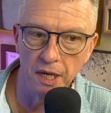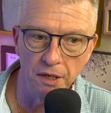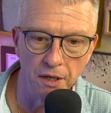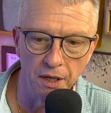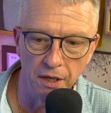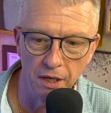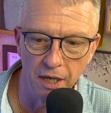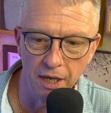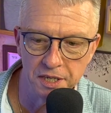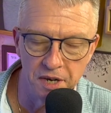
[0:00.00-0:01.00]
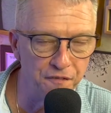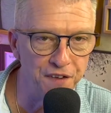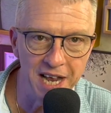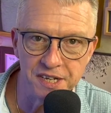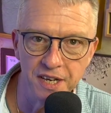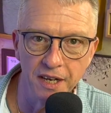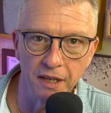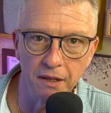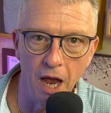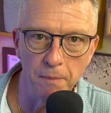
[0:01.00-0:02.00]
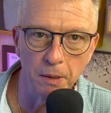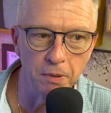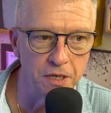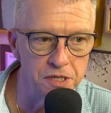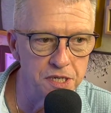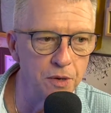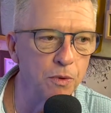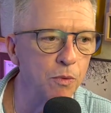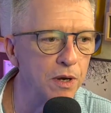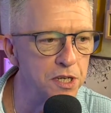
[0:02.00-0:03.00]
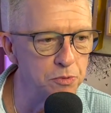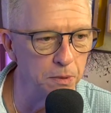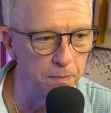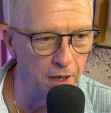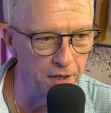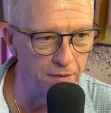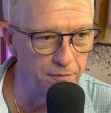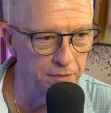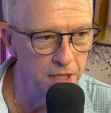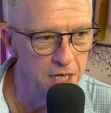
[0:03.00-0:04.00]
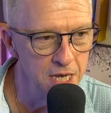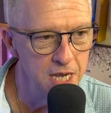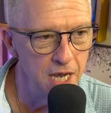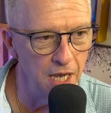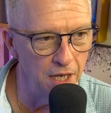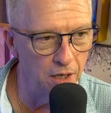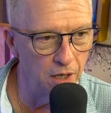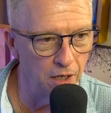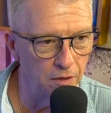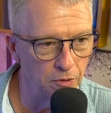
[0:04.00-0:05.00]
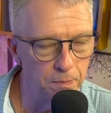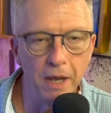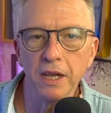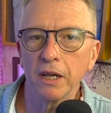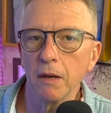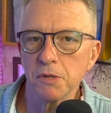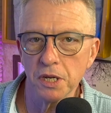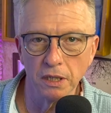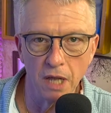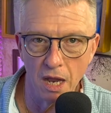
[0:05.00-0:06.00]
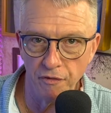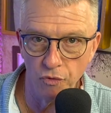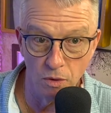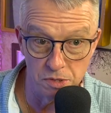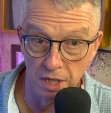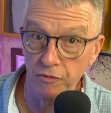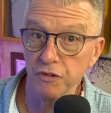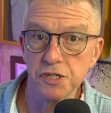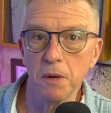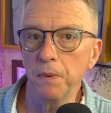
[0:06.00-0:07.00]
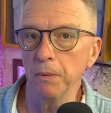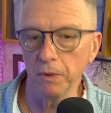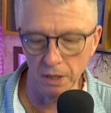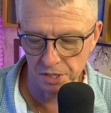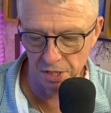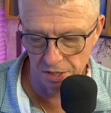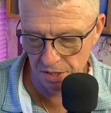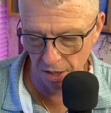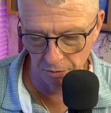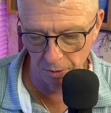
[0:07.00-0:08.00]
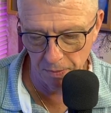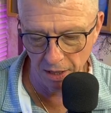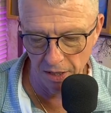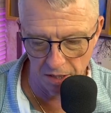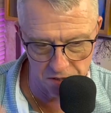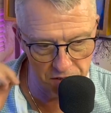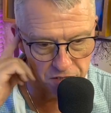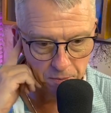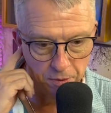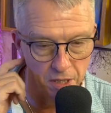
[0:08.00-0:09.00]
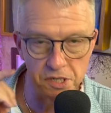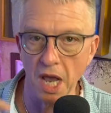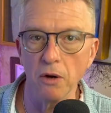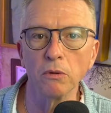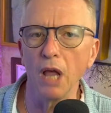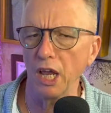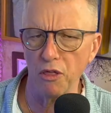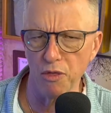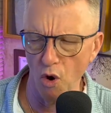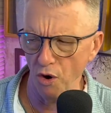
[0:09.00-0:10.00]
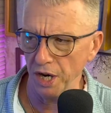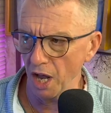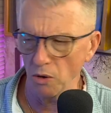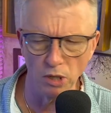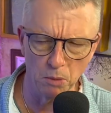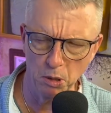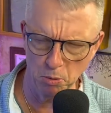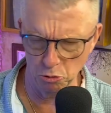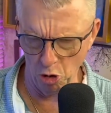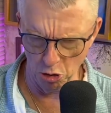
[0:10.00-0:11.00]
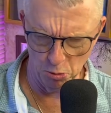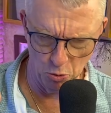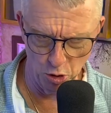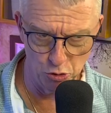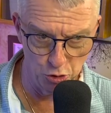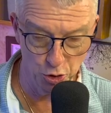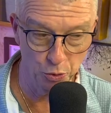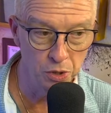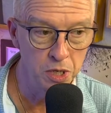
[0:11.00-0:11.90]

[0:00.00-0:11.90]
and uh, it's a fascinating topic because you say, well, what is rebellion? And uh, rebellion comes in a lot of forms. Like for some people, it's it's uh, rebellion is as simple as I don't like authority. I don't like people telling me what to do.